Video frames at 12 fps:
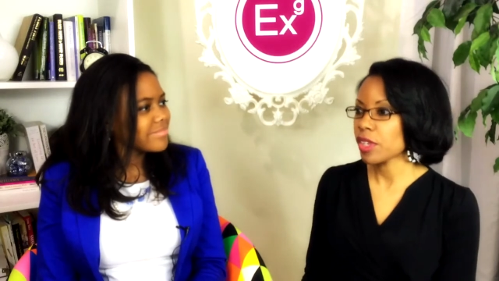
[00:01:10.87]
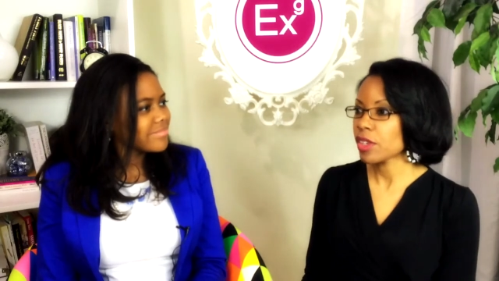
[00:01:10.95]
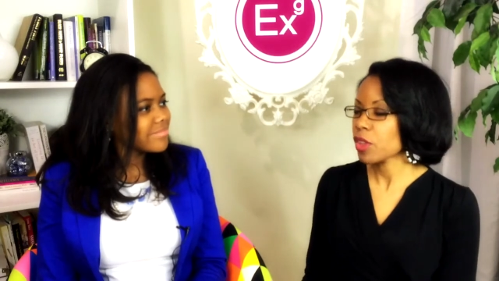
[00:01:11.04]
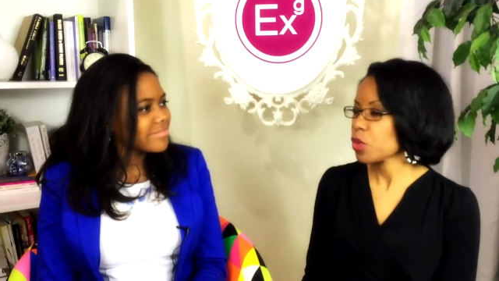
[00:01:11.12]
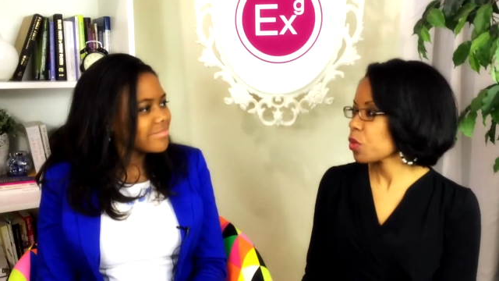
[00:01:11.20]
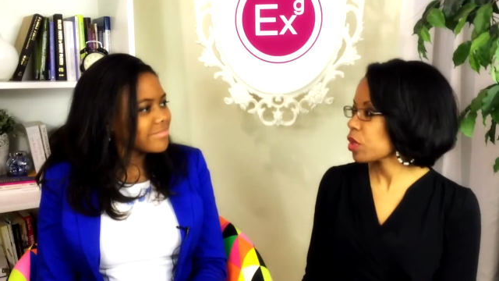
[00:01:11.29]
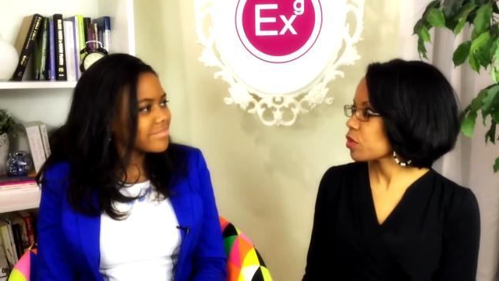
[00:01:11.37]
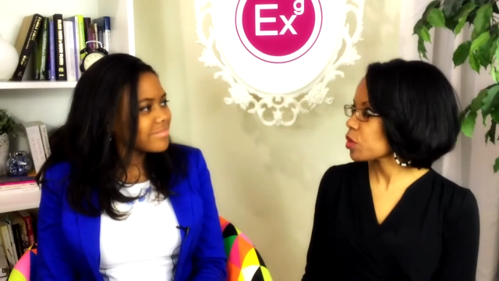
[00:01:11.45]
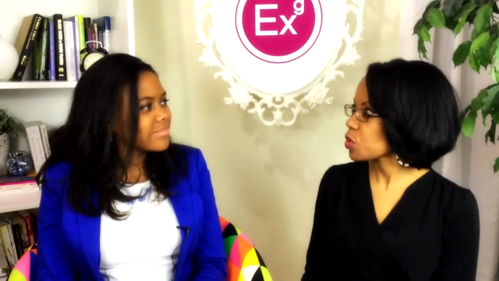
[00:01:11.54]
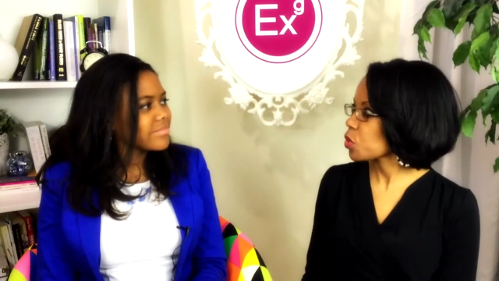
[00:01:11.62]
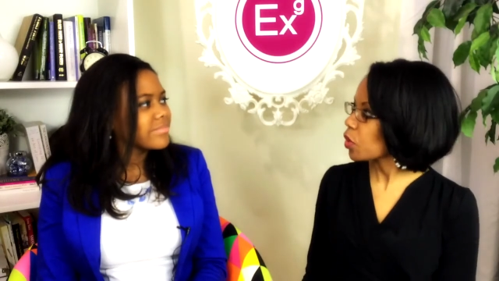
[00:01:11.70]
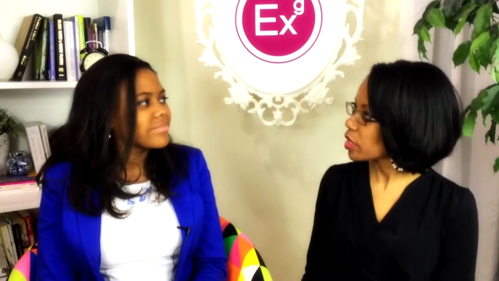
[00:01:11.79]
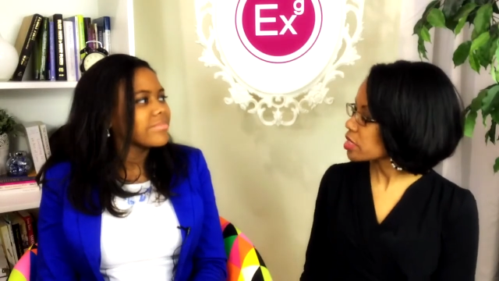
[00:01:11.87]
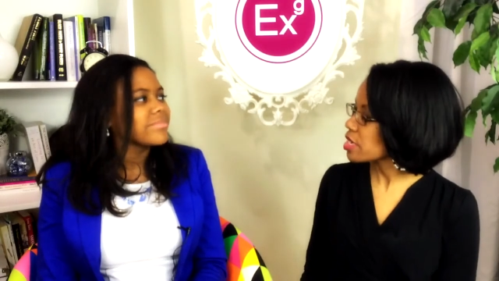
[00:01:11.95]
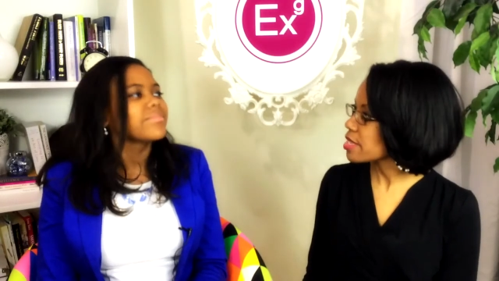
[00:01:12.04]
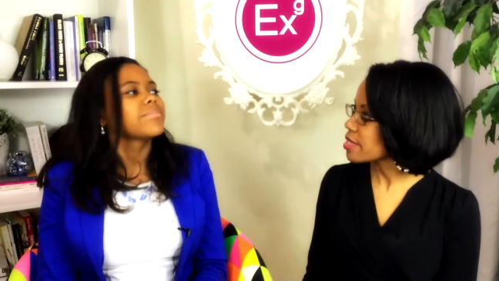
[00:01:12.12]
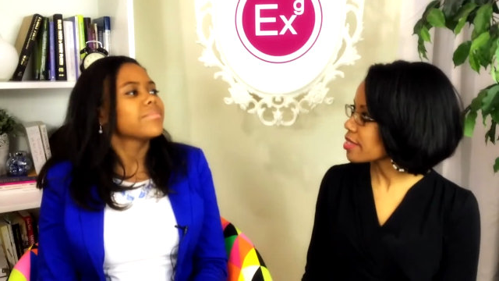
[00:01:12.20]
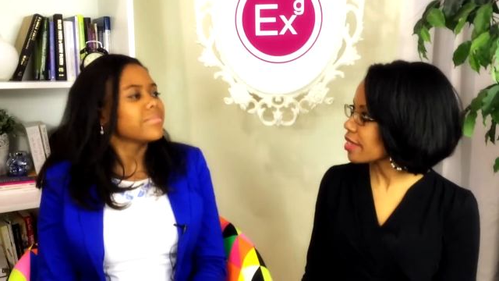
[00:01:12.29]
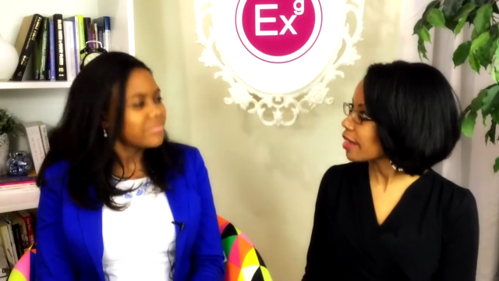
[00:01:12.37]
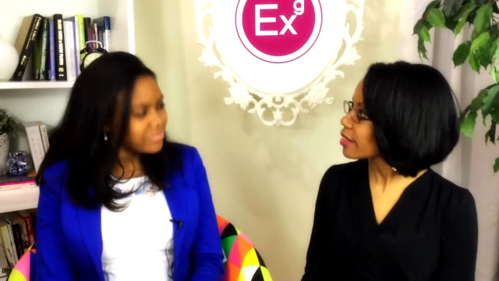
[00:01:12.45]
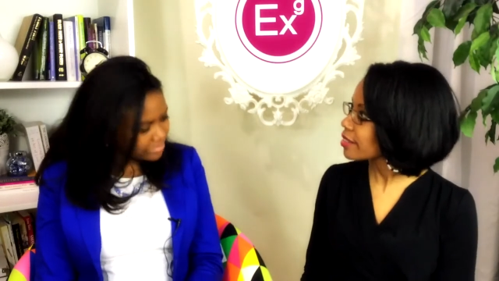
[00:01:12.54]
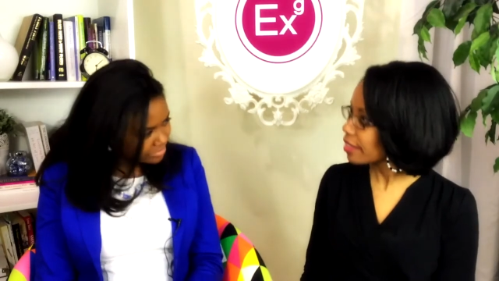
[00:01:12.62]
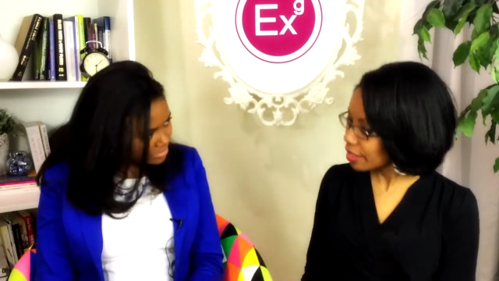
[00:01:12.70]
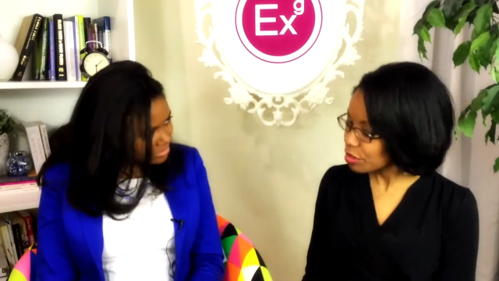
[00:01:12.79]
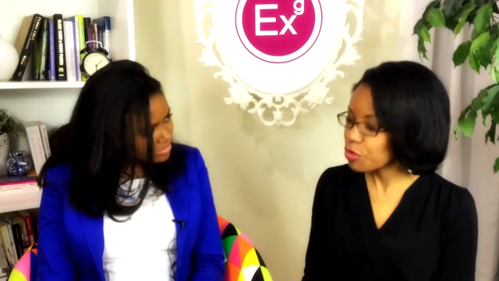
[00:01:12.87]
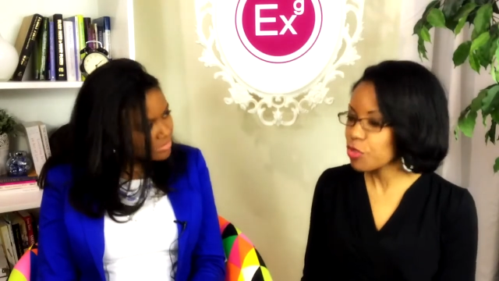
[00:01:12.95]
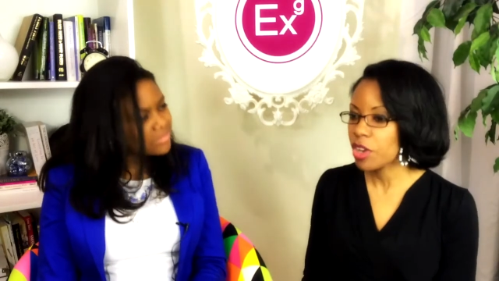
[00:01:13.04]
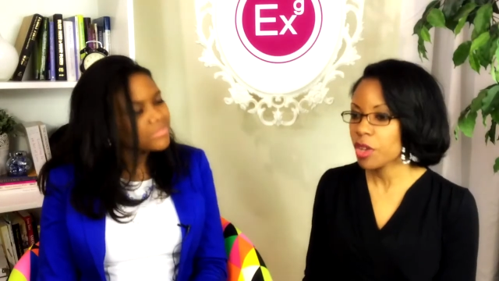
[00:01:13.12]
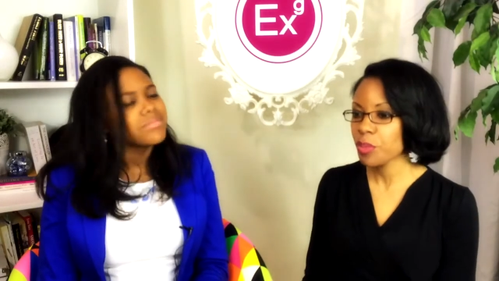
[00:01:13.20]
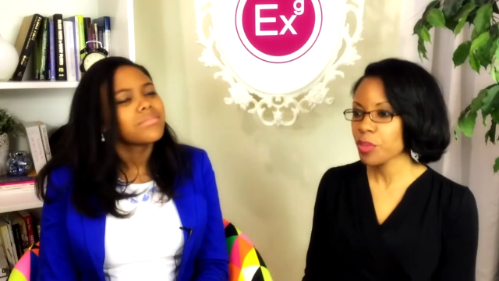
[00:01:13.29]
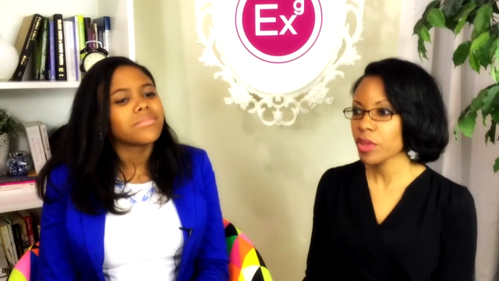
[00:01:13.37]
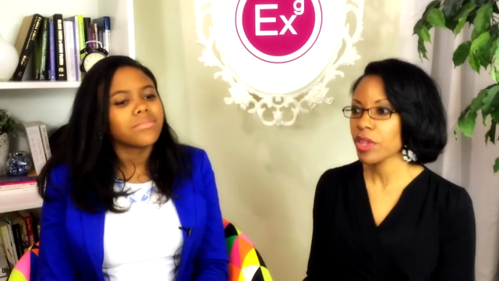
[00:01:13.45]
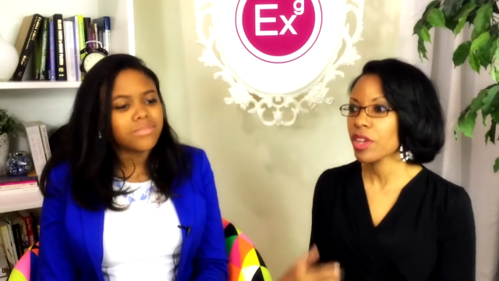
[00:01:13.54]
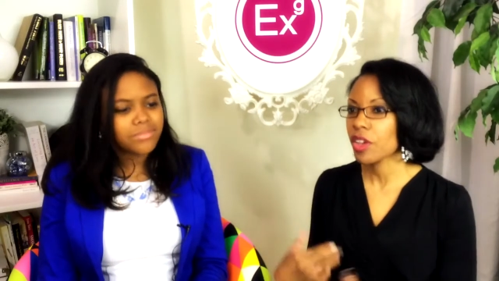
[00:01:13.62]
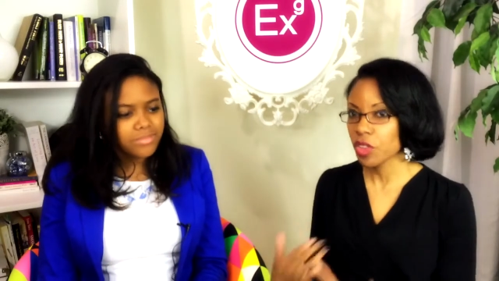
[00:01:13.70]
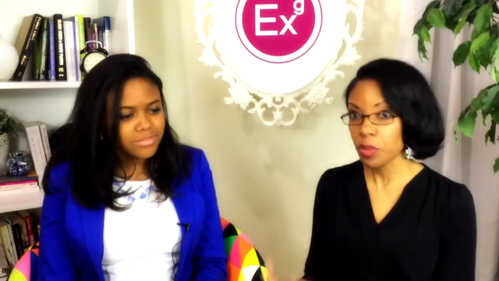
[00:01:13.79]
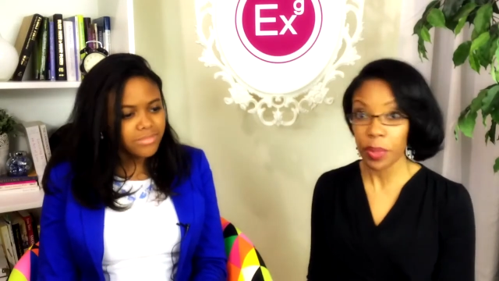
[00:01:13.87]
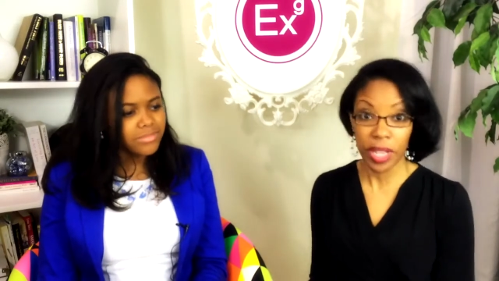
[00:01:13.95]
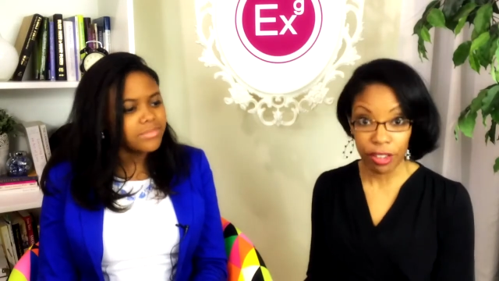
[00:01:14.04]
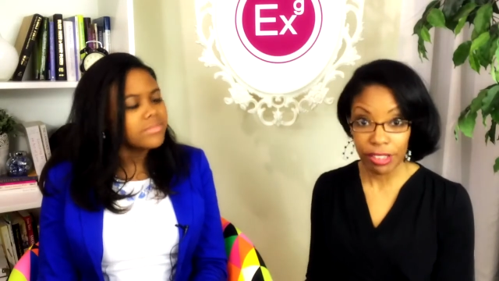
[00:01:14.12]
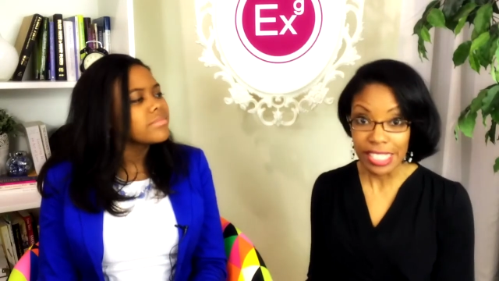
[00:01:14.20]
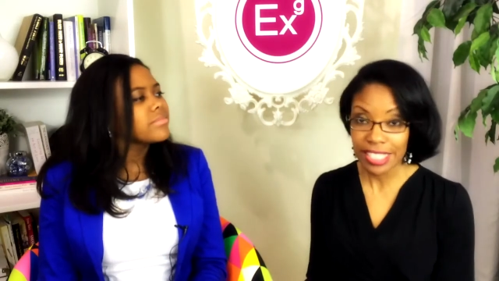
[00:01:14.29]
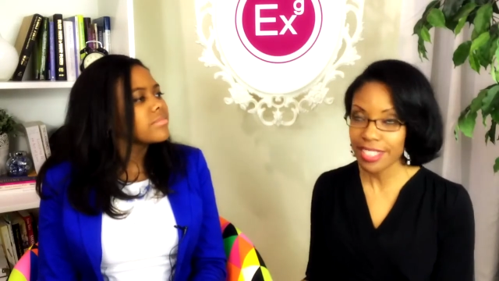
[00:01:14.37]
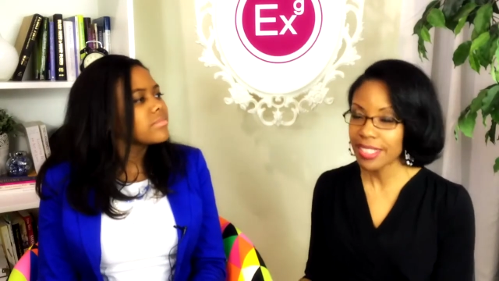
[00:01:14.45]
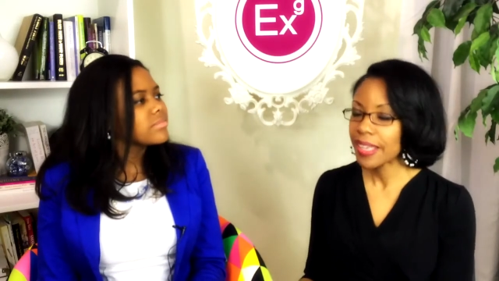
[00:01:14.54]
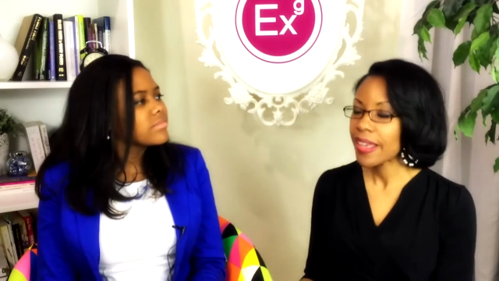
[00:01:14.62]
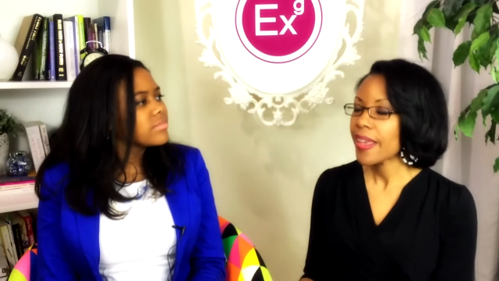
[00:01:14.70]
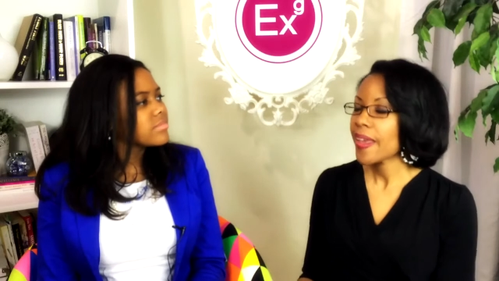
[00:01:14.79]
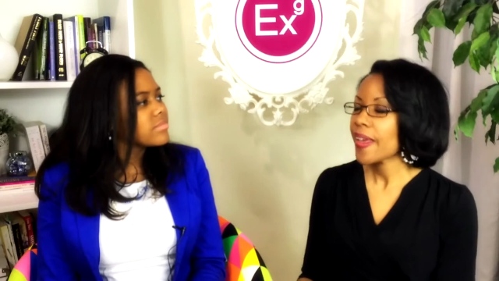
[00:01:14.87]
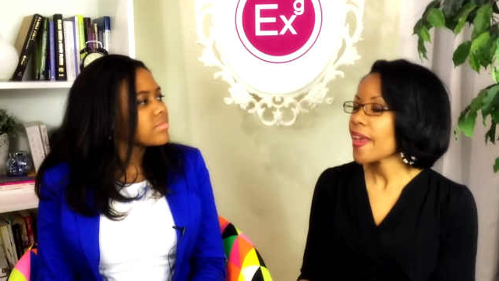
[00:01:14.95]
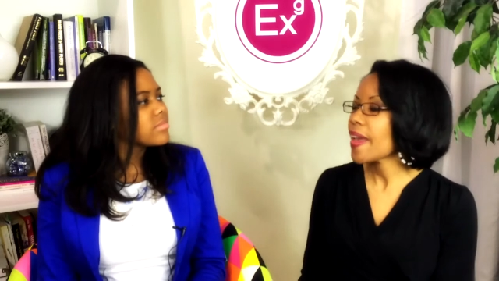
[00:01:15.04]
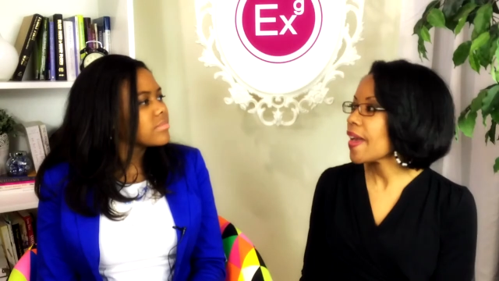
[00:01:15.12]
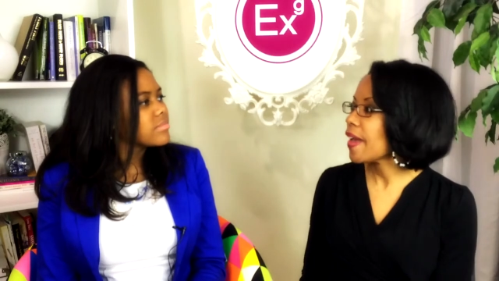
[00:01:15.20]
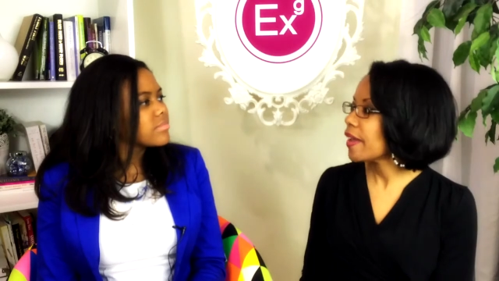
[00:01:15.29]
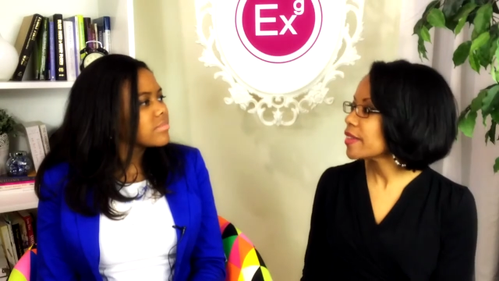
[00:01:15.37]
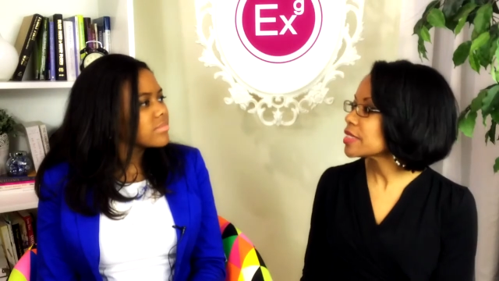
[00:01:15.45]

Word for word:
Speaker 1: another one of those questions that I get from other parents. And